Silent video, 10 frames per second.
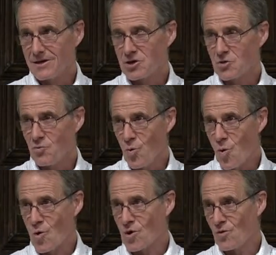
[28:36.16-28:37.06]
to
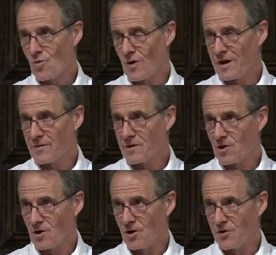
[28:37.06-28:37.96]
walk with
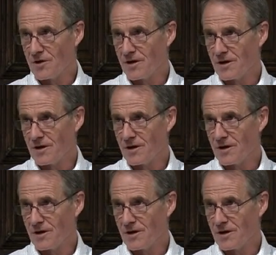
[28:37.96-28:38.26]
God?